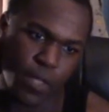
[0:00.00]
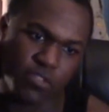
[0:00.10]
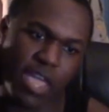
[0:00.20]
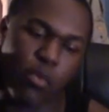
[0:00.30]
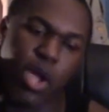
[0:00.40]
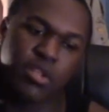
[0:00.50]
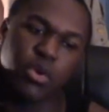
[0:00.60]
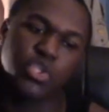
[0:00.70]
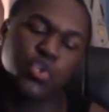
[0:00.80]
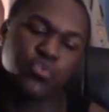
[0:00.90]

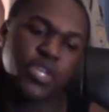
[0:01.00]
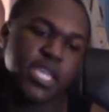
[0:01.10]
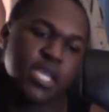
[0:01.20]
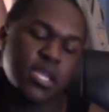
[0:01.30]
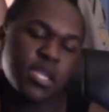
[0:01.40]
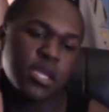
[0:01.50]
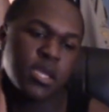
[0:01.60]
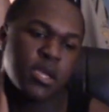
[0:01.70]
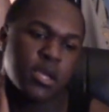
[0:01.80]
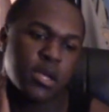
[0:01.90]
Taekwondo's Korean.
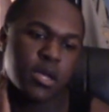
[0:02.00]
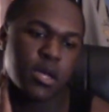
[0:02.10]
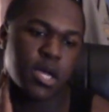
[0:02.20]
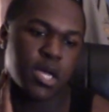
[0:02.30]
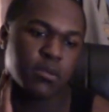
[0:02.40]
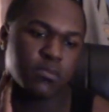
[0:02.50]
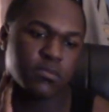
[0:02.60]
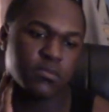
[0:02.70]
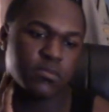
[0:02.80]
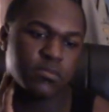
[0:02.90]

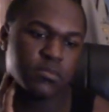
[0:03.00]
And